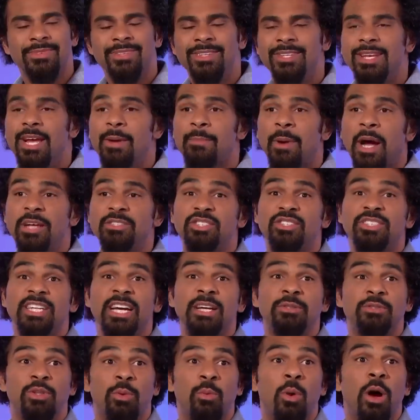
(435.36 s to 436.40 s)
Yeah, but as you say, it
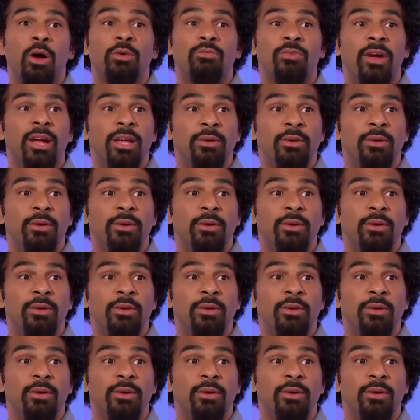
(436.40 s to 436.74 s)
was a world record.